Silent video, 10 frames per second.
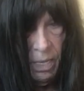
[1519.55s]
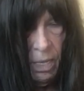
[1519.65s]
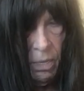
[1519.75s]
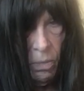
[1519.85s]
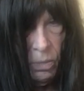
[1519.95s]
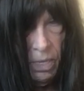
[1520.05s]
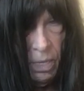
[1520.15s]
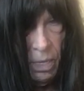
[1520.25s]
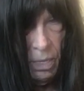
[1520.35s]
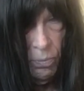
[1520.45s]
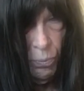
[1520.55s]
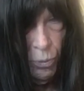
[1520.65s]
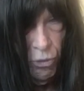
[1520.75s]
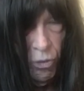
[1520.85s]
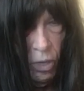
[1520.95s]
Oh, yeah, for
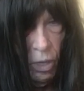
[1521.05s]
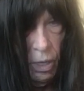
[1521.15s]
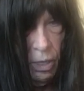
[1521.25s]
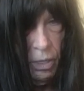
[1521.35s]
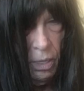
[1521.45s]
Charlie,